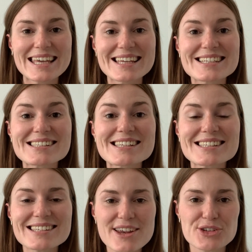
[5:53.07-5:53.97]
It is
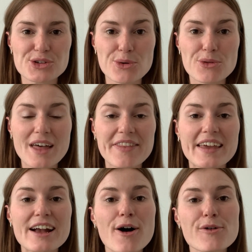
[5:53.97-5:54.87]
essential that
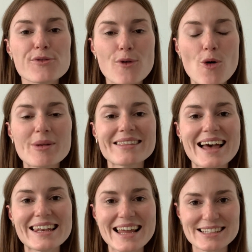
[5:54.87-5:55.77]
they are forming
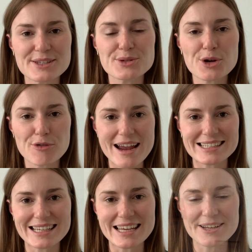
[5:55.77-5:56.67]
their letters
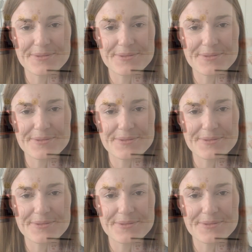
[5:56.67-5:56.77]
correctly.